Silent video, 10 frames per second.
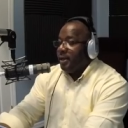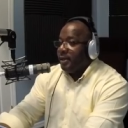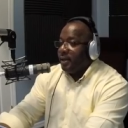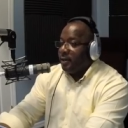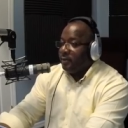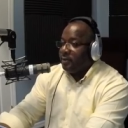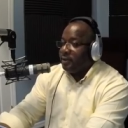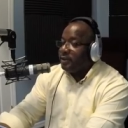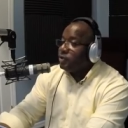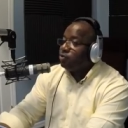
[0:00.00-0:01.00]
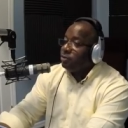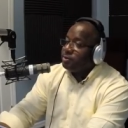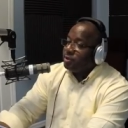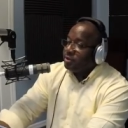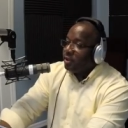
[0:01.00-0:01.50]
And now uh, this
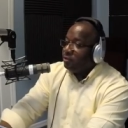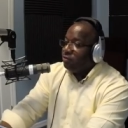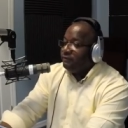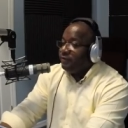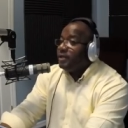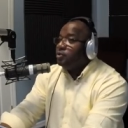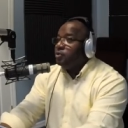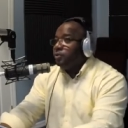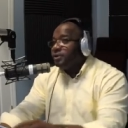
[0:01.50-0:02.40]
scripture is going to reveal to